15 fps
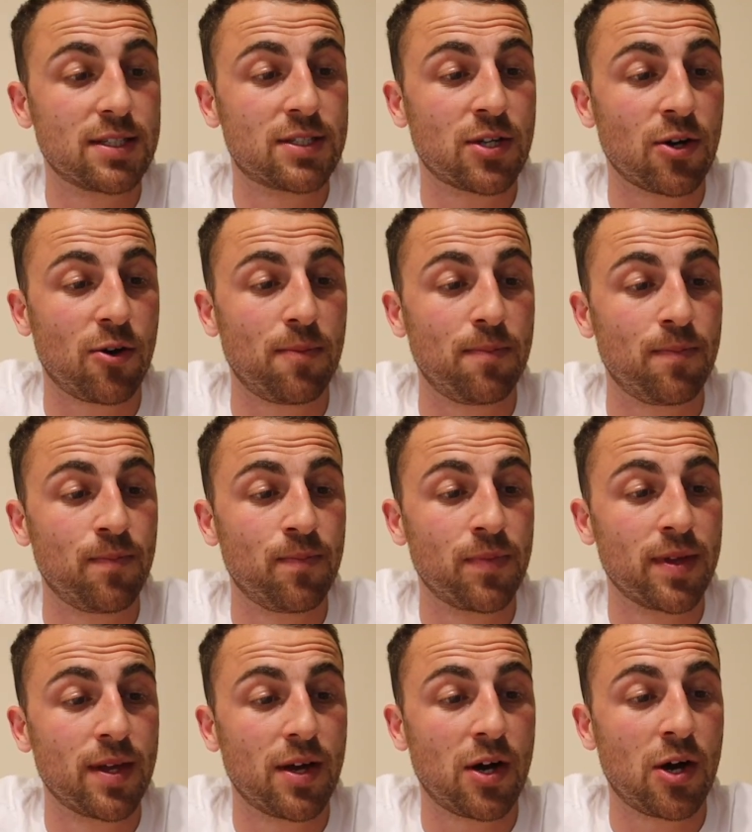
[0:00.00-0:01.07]
Tom,
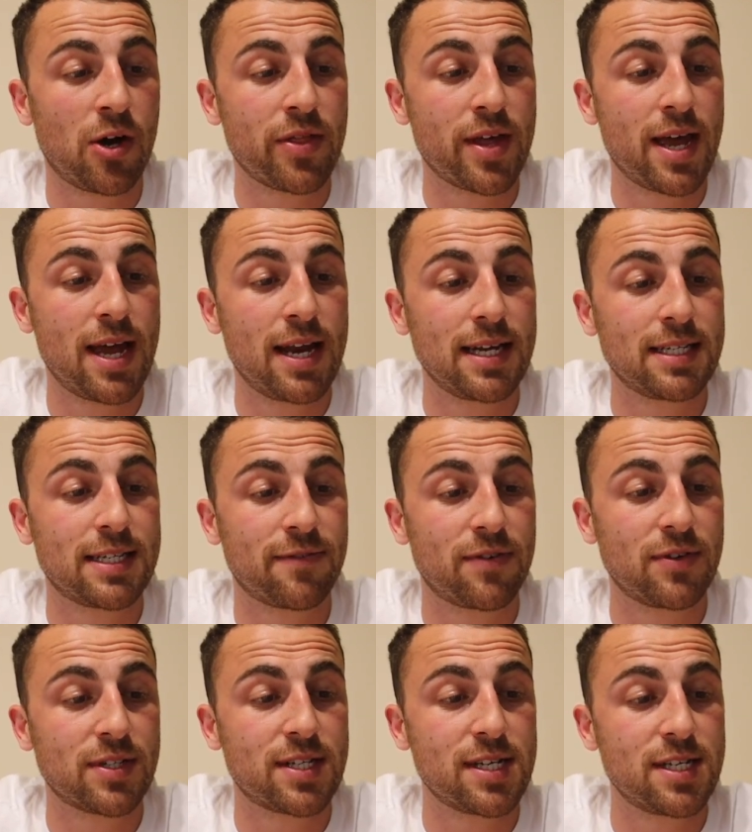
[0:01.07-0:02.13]
are there any
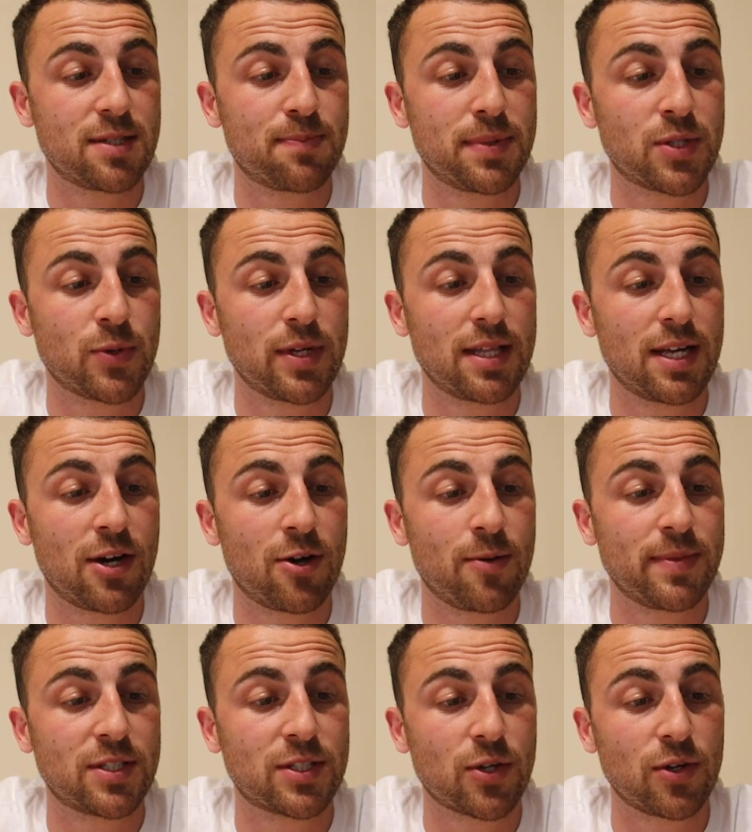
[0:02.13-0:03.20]
differences between the
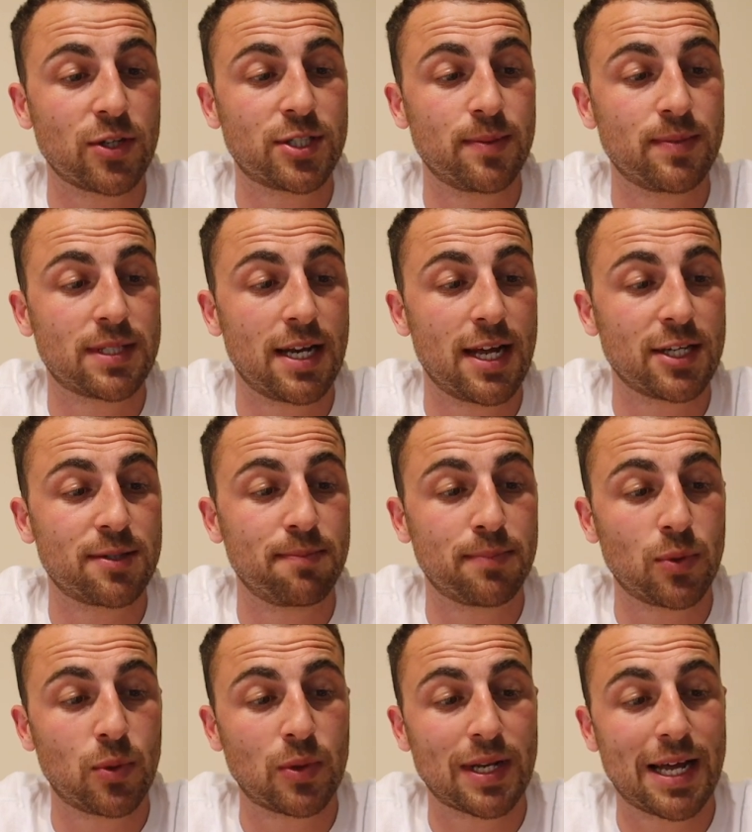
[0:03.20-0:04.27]
Army Scholarship Selection
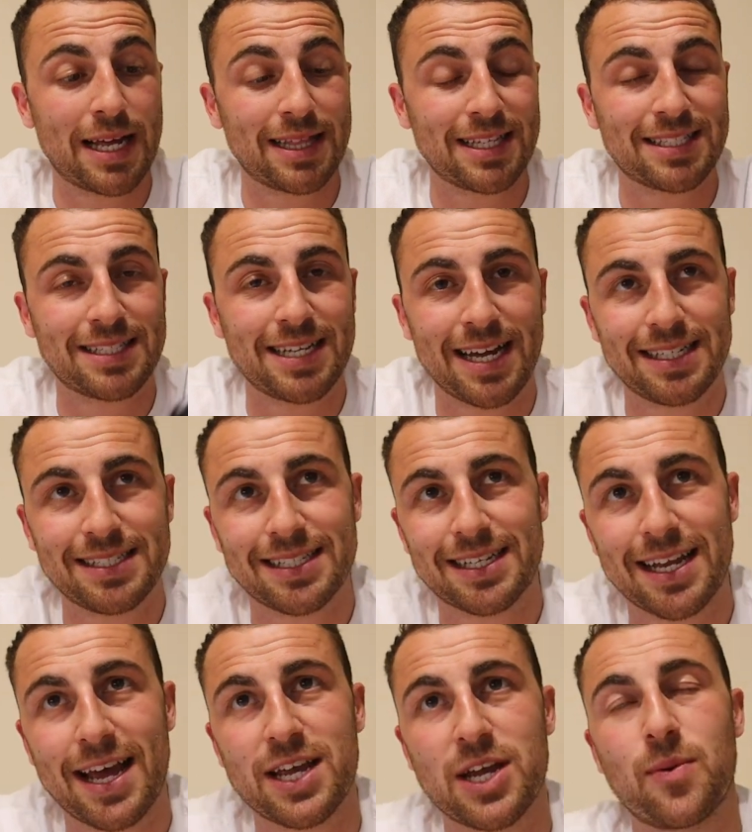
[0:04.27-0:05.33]
Board and the
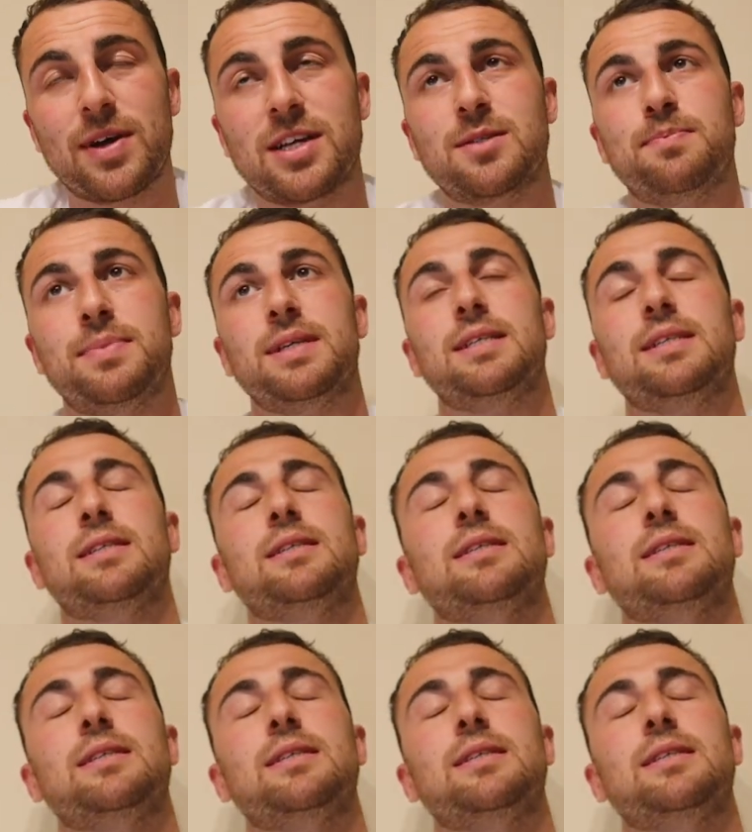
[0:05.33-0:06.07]
standard A O S B?